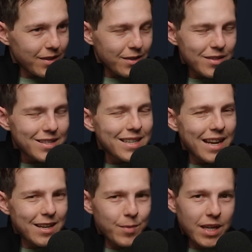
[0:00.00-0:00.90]
Wow, couldn't okay.
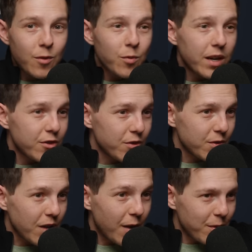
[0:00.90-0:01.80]
stand it, but I got running
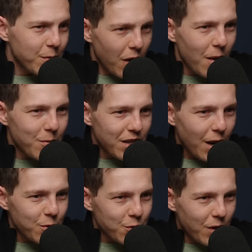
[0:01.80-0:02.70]
shoes. I, the problem was
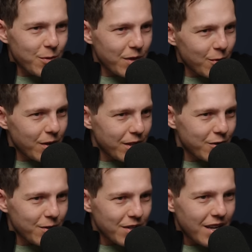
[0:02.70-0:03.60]
that I was running without running
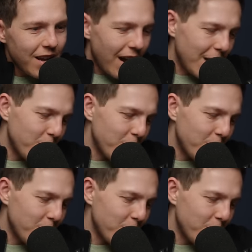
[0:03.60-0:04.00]
shoes. Okay.